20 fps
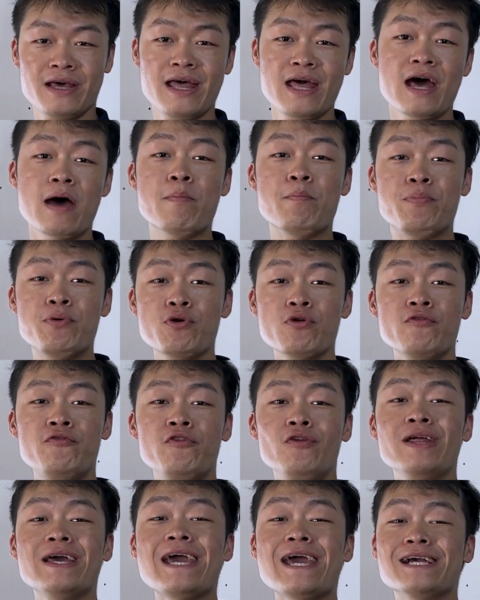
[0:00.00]
a
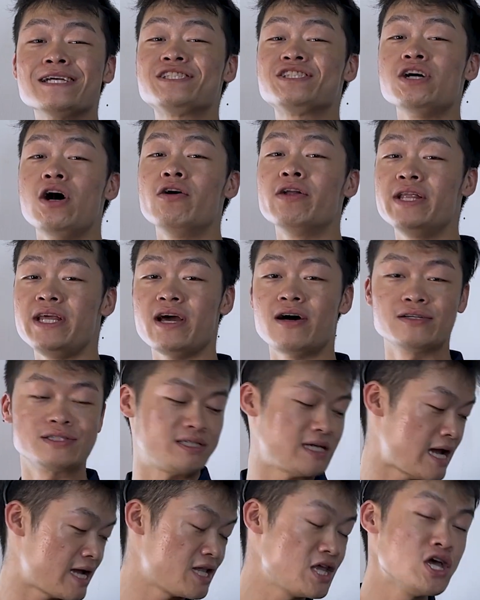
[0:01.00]
beautifully installed neon
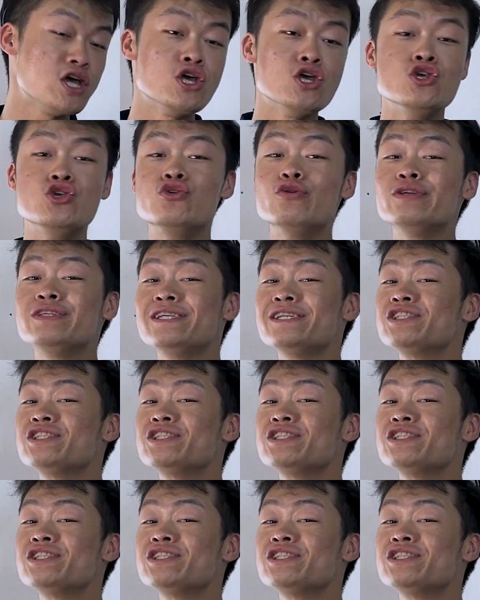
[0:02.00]
sign using